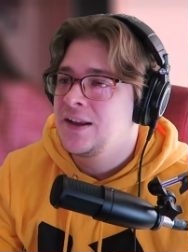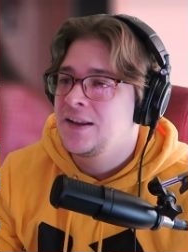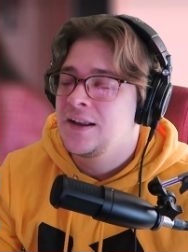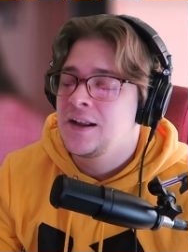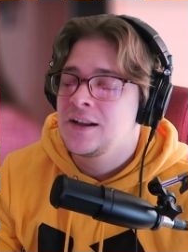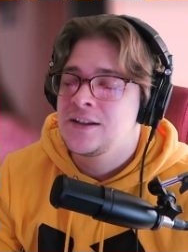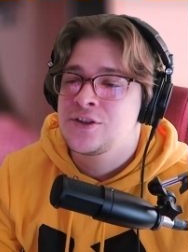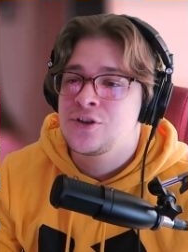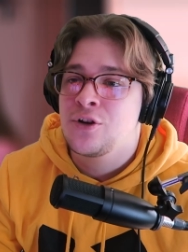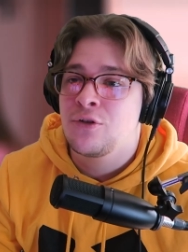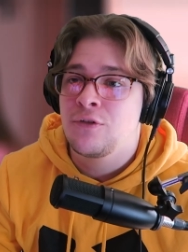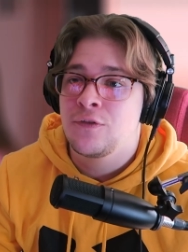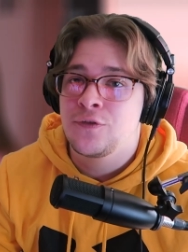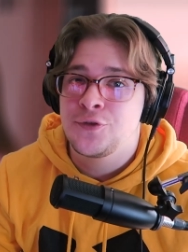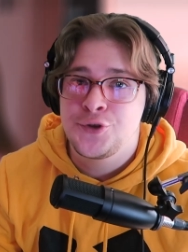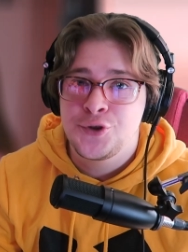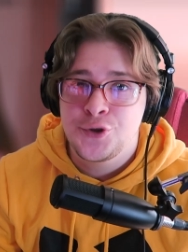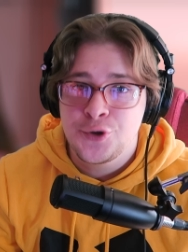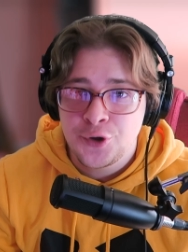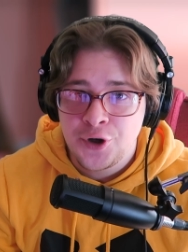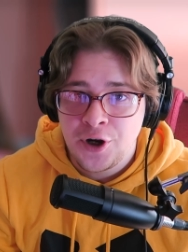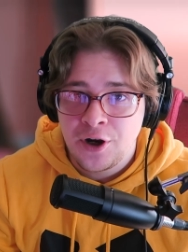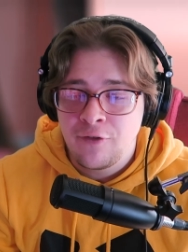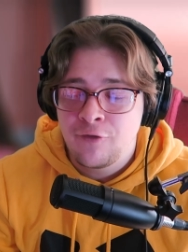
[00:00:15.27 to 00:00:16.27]
He did that song with
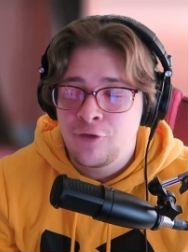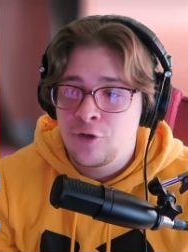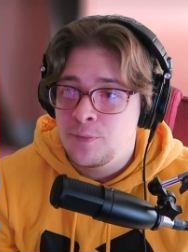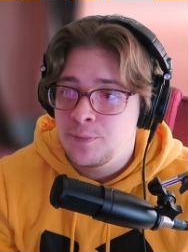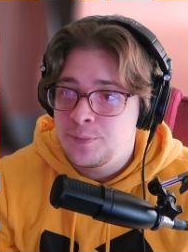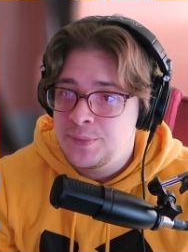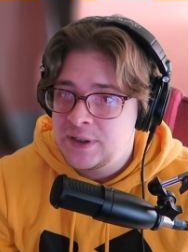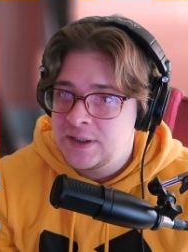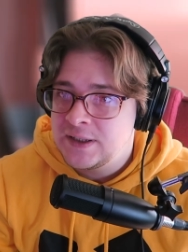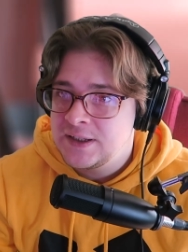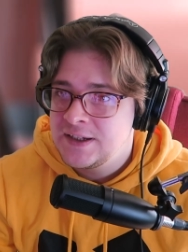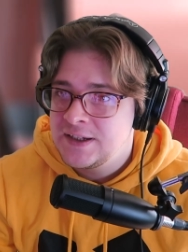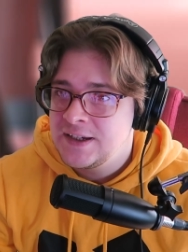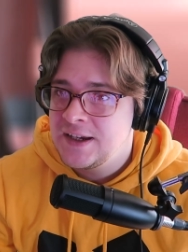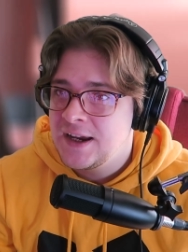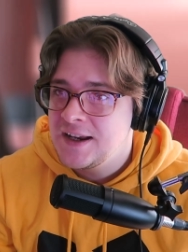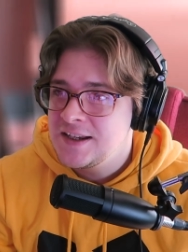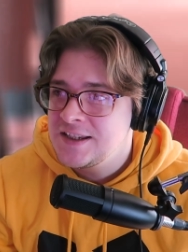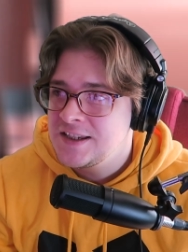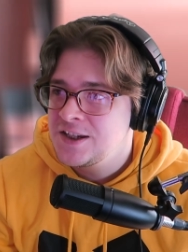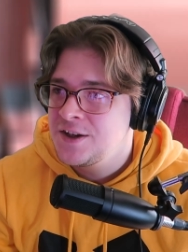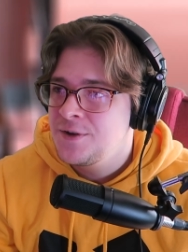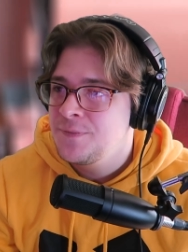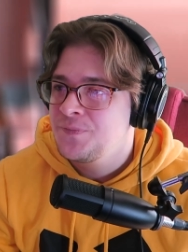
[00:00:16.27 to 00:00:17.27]
Suga from
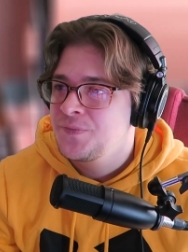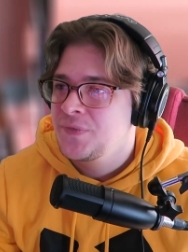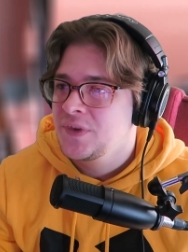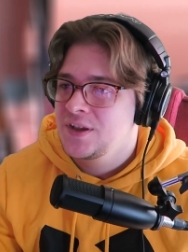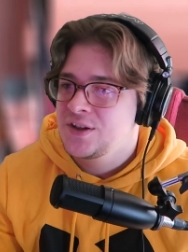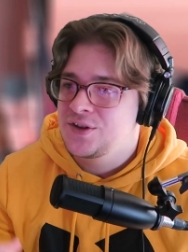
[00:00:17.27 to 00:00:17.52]
BTS.